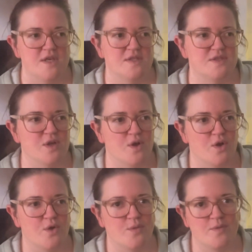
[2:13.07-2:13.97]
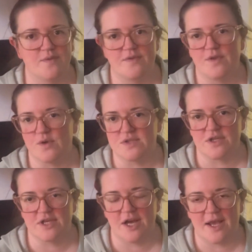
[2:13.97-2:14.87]
So those
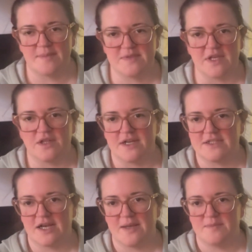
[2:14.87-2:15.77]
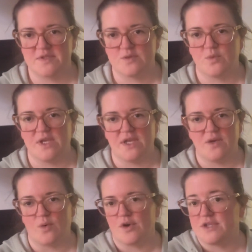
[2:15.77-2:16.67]
are a lot of times
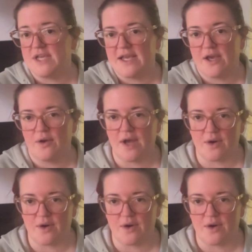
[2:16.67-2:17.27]
we order takeout.